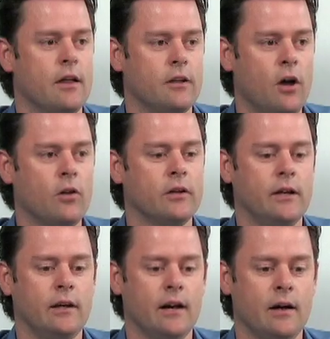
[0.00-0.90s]
The
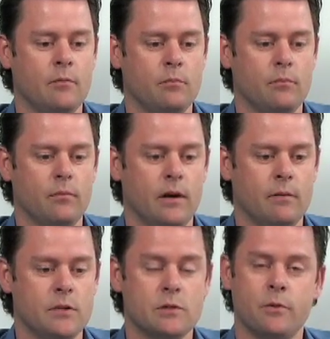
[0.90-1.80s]
only
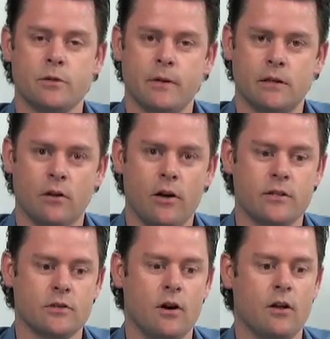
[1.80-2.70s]
Mr. Prospector line
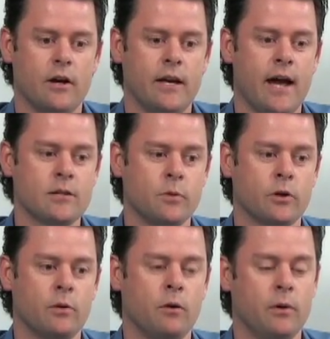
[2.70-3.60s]
sire line he has
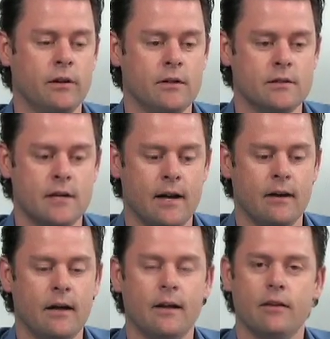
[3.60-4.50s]
worked well with is the
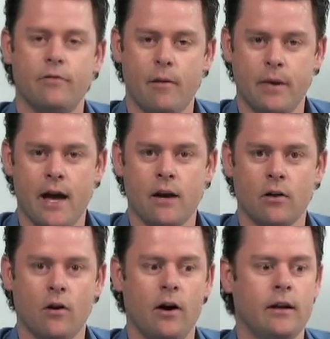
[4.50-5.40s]
Fapiano
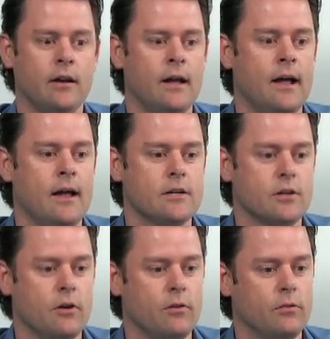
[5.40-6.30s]
line.
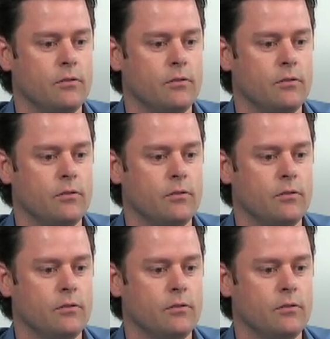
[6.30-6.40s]
So,